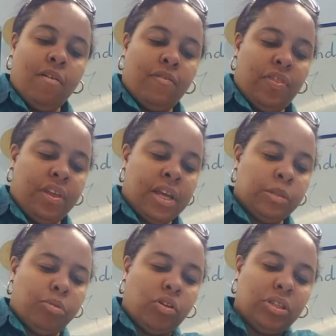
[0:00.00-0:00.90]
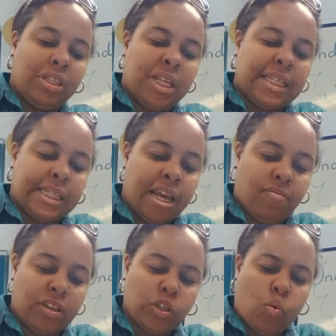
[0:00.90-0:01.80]
for this because this
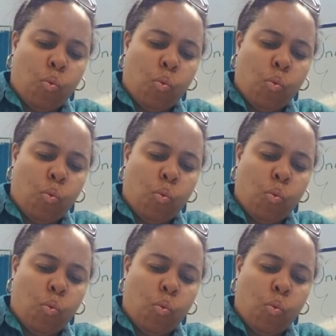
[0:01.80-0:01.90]
leaf is